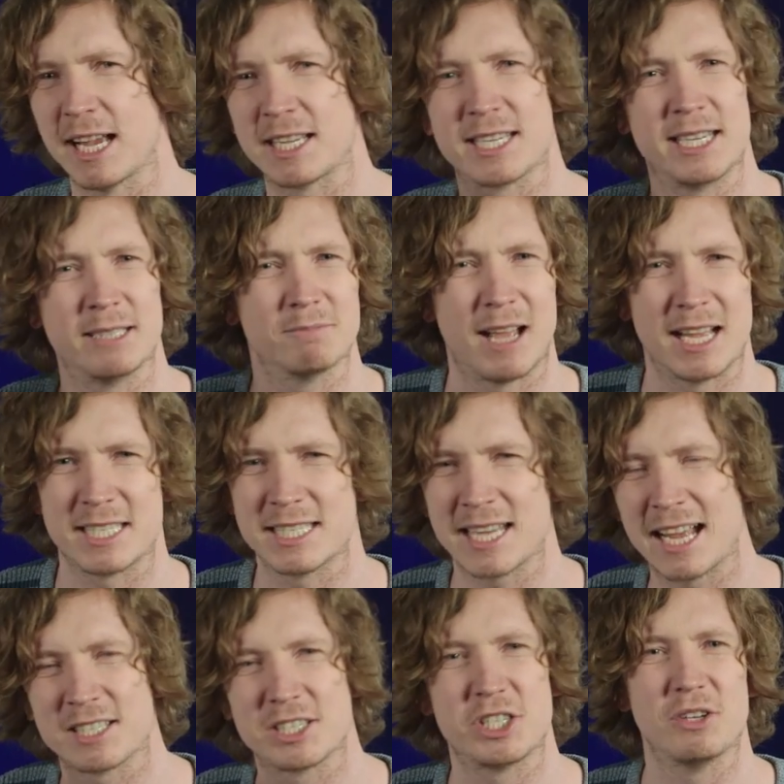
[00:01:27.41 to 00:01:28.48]
Has his
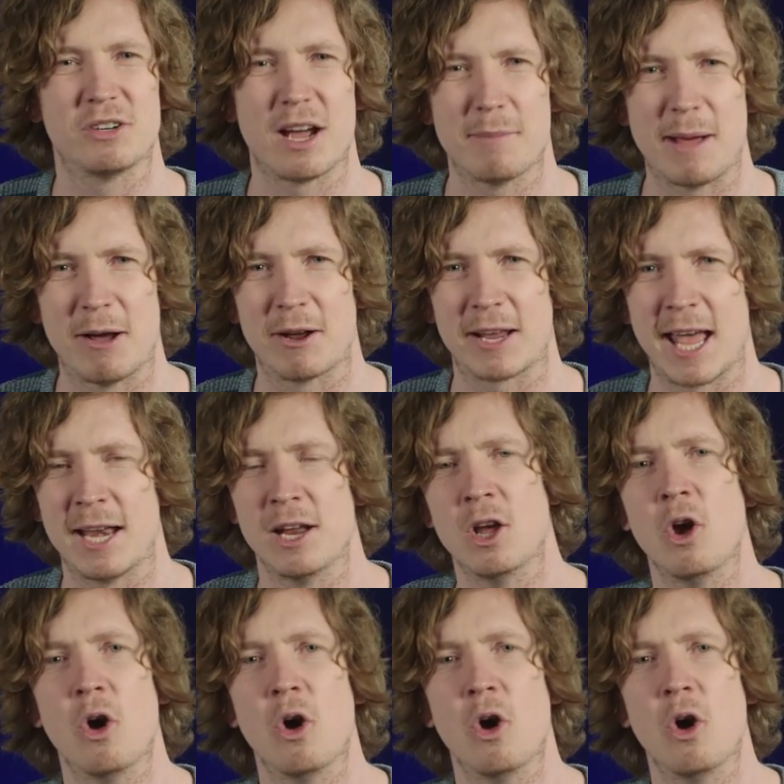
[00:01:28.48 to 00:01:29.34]
attitude come out again?